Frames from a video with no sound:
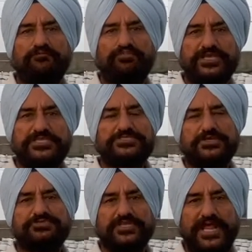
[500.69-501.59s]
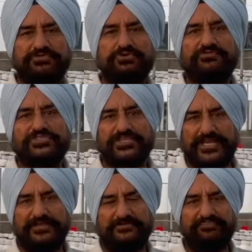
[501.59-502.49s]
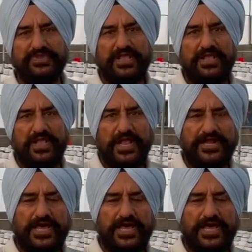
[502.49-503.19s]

Please subscribe to our channel, and